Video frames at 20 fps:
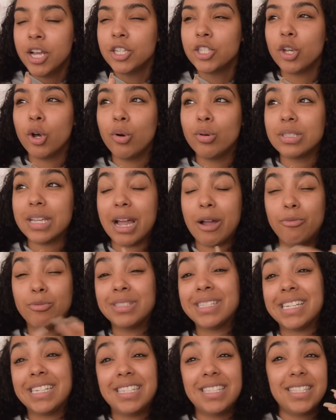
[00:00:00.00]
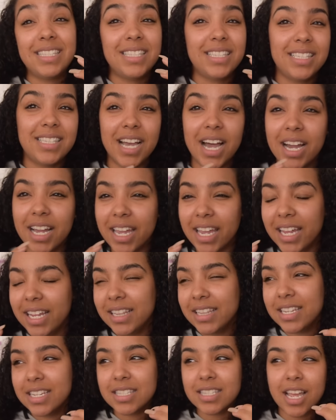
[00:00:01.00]
So it was like, I was like stuck
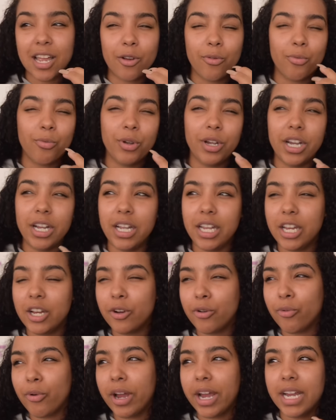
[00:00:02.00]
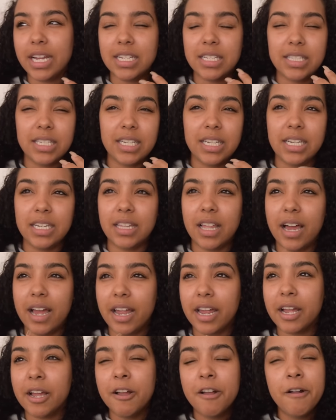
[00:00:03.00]
in this like really crazy,
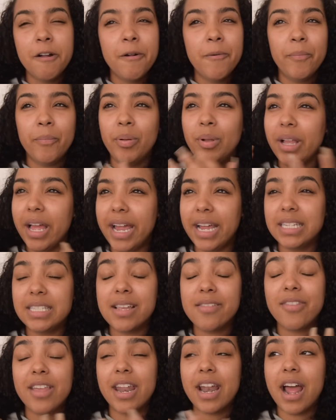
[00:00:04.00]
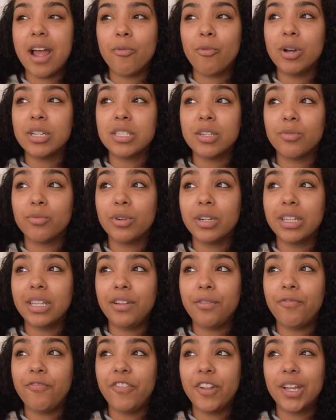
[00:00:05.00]
like, place and then I wasn't
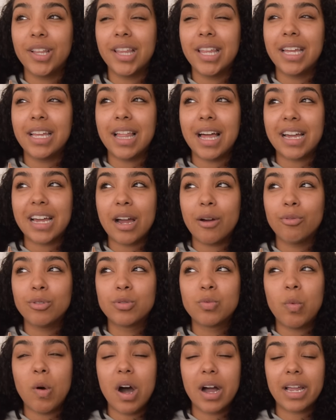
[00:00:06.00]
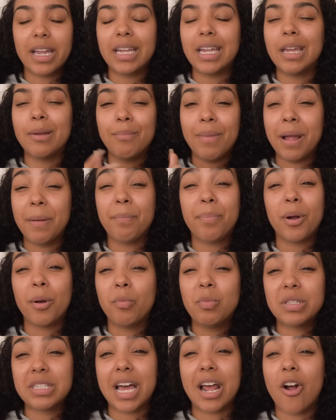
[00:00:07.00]
really feeling like I was walking in my
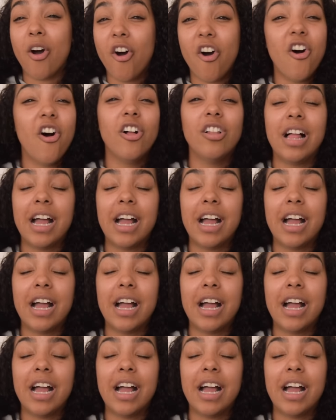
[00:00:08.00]
purpose at all.